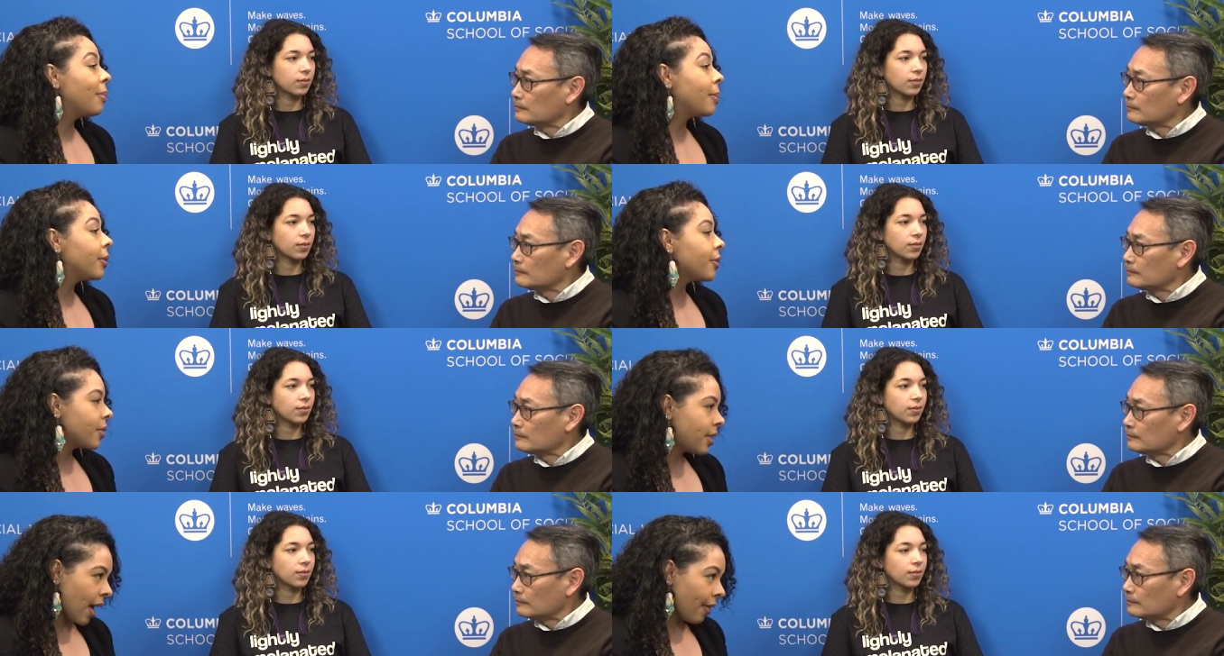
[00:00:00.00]
Speaker 1: be able to
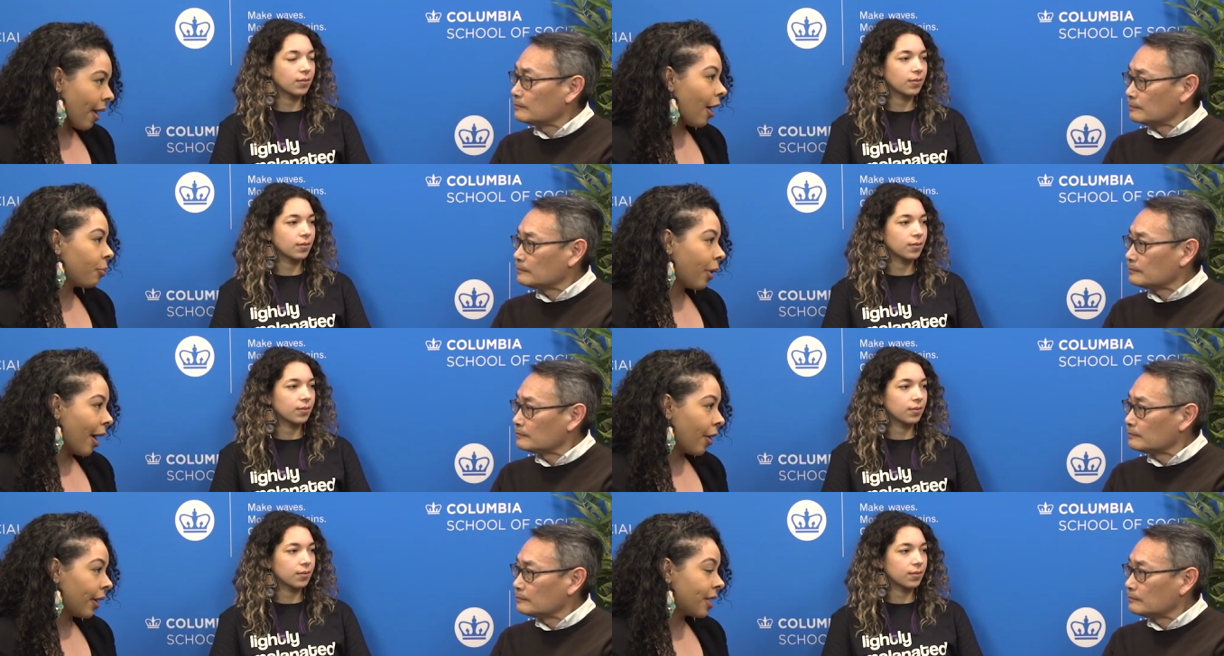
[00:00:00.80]
understand the health
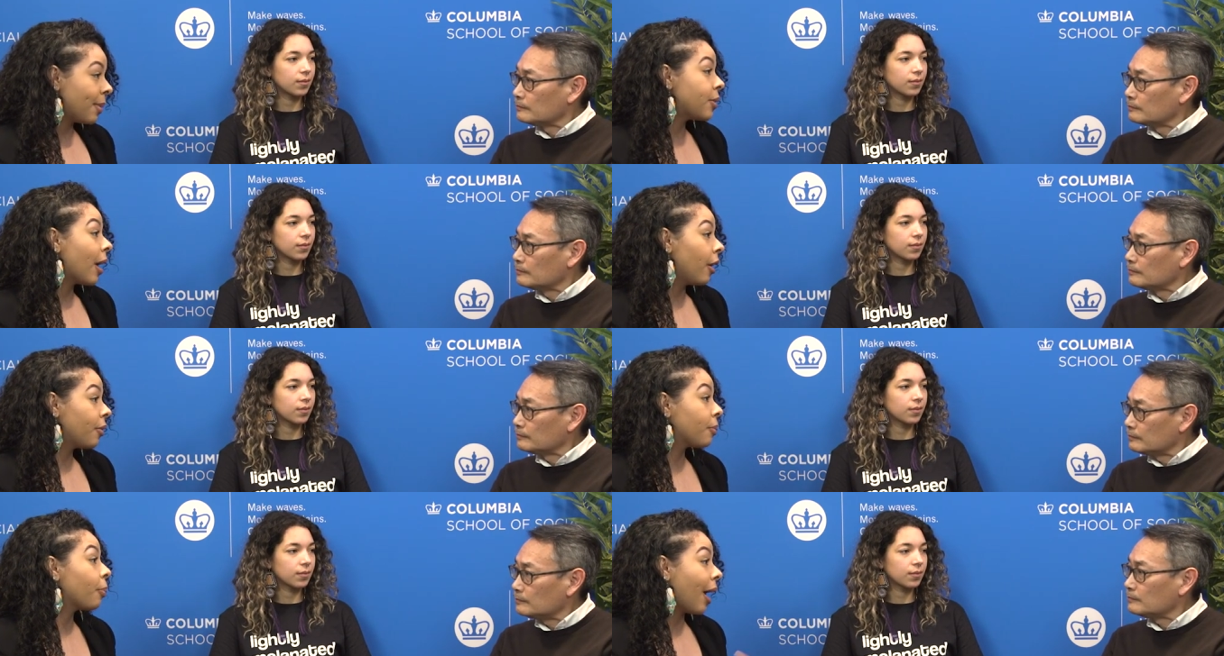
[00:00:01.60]
priorities, mental health
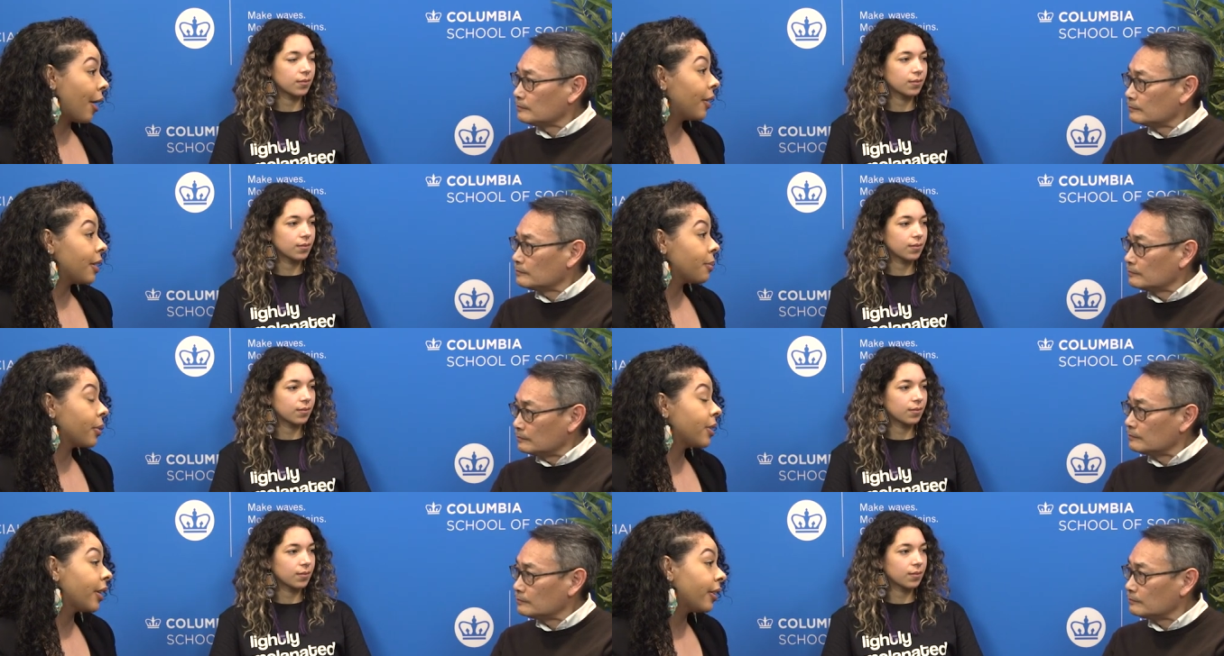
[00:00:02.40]
priorities in mm-hmm.
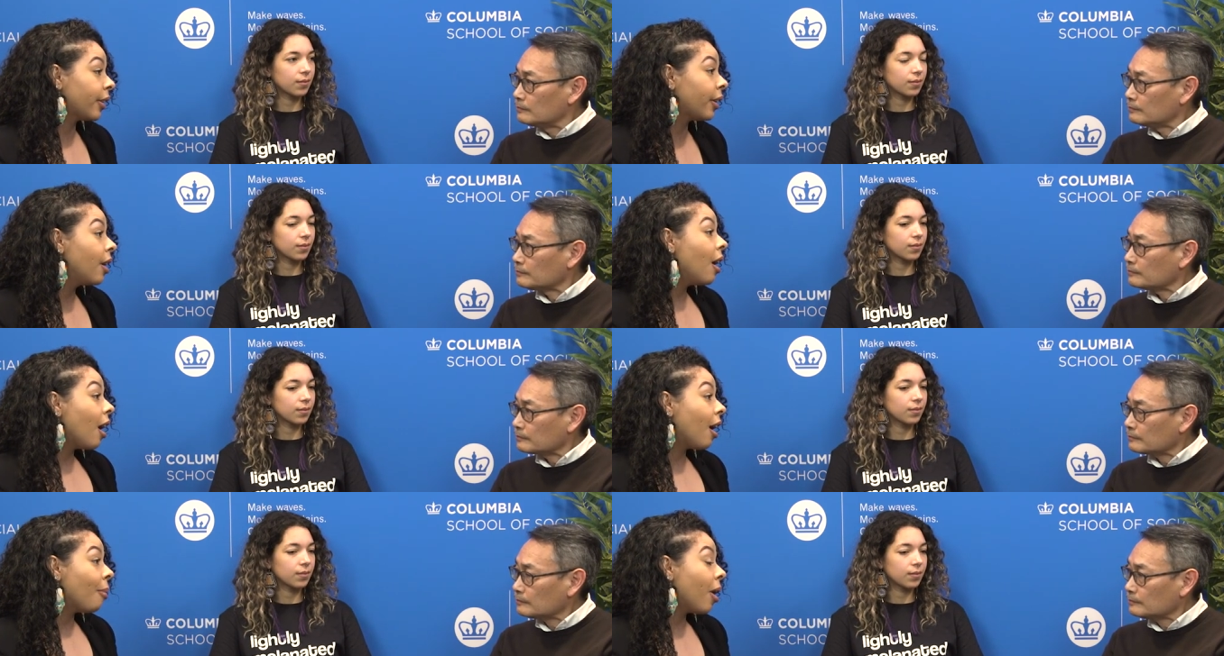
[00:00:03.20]
particular,
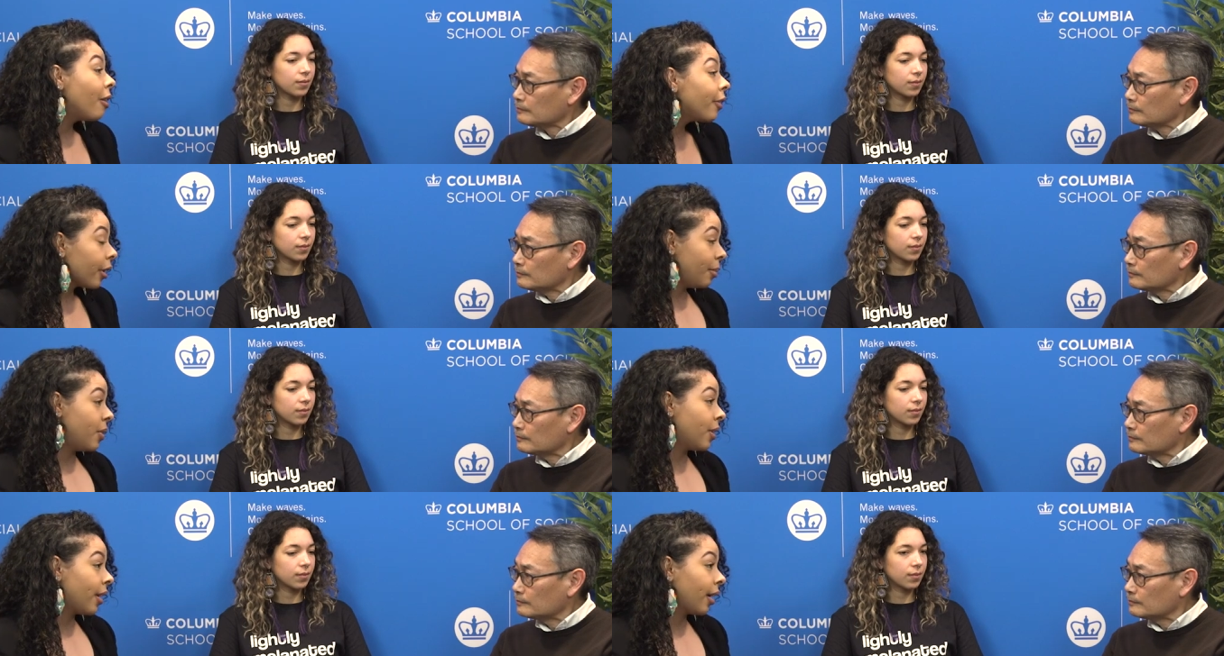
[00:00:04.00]
mm-hmm. um, of our
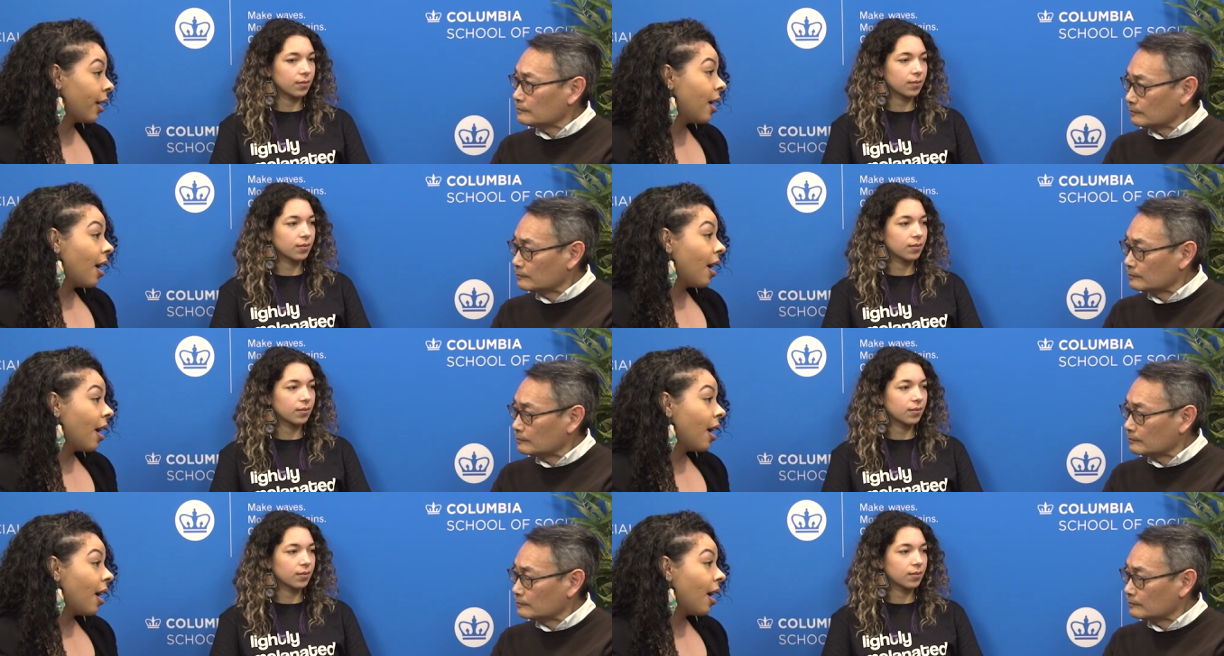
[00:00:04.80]
community.